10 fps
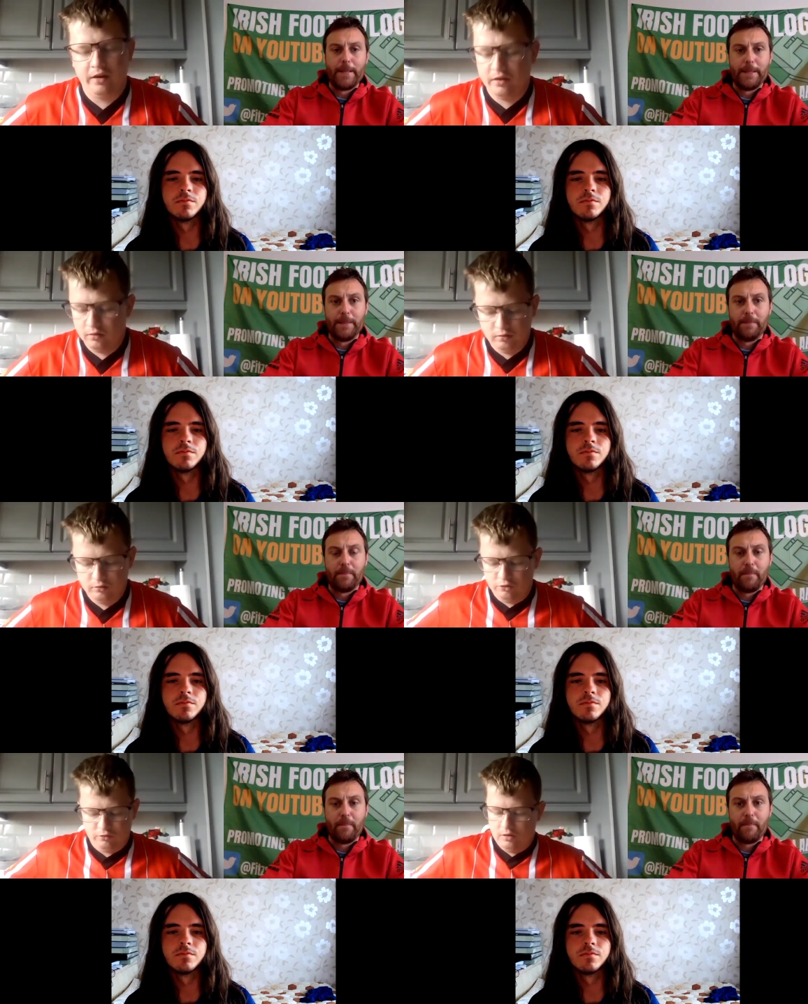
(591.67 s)
Speaker 1: thinking,
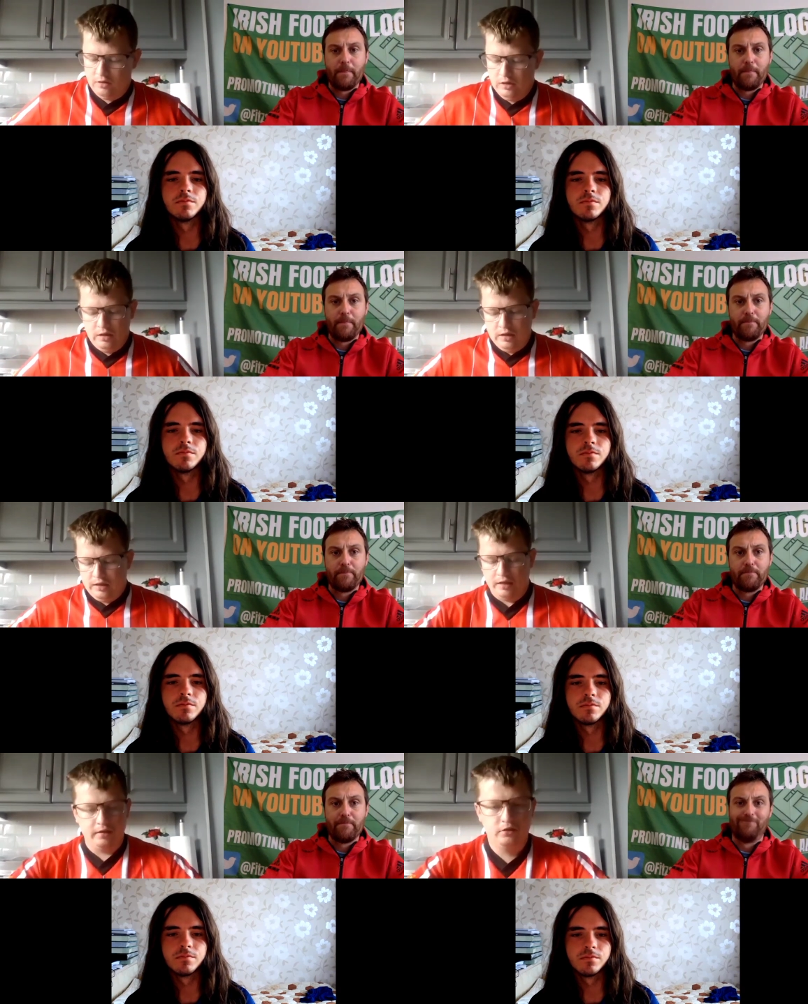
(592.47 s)
just
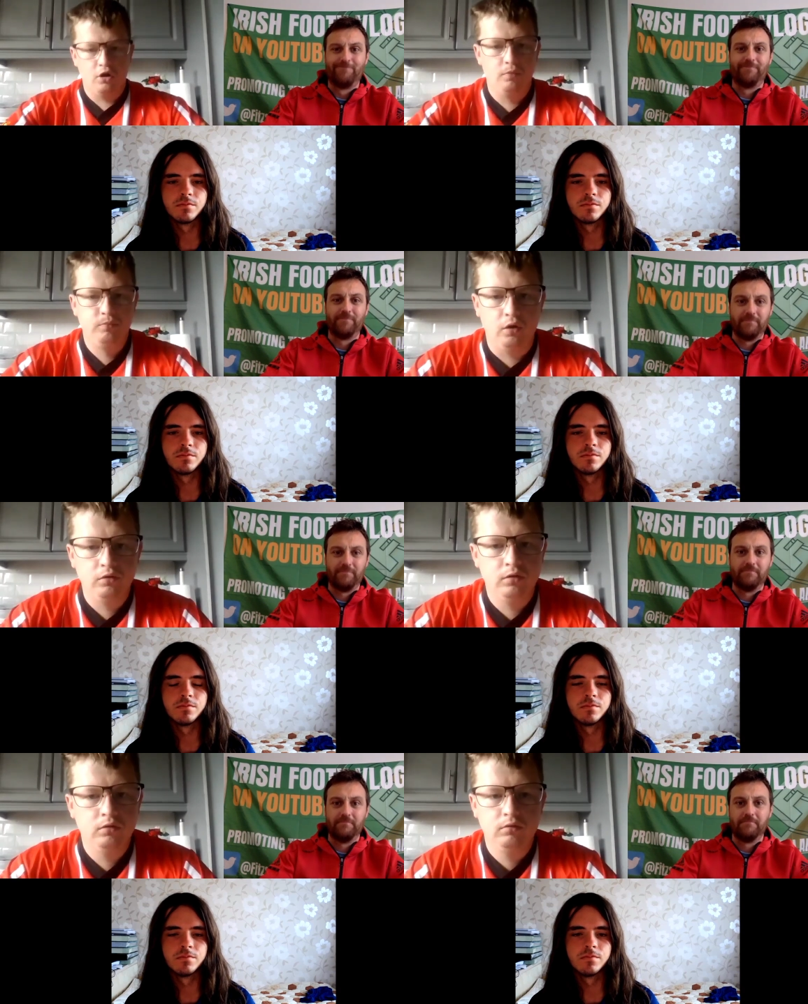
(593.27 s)
get the job
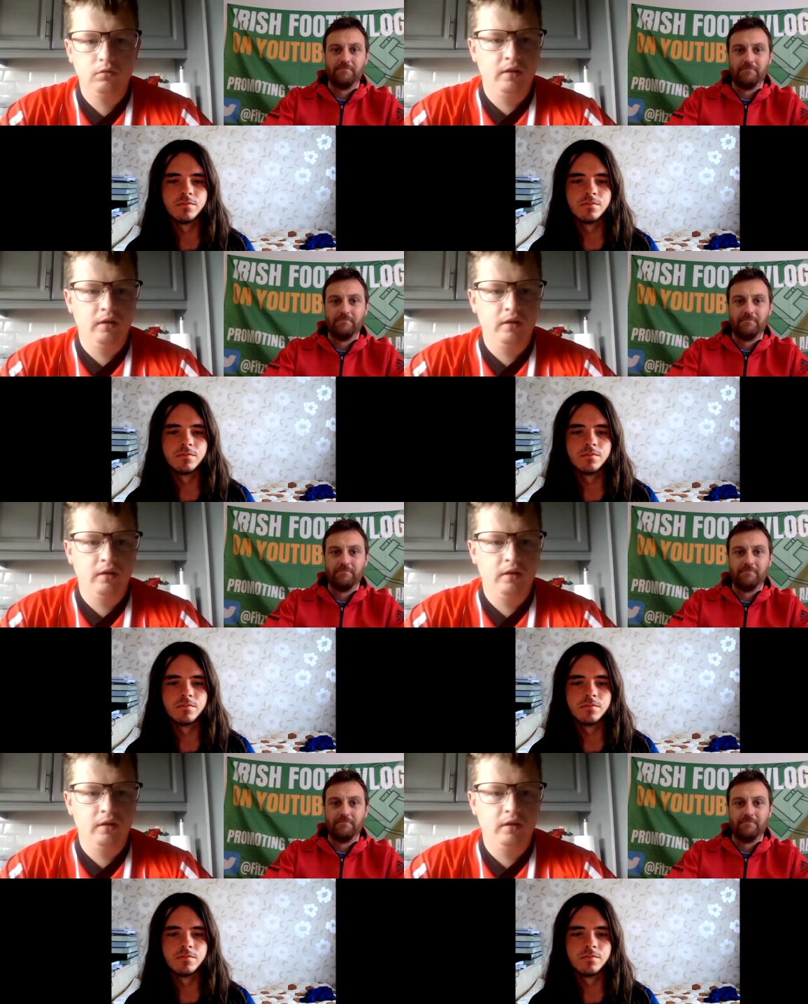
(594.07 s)
done.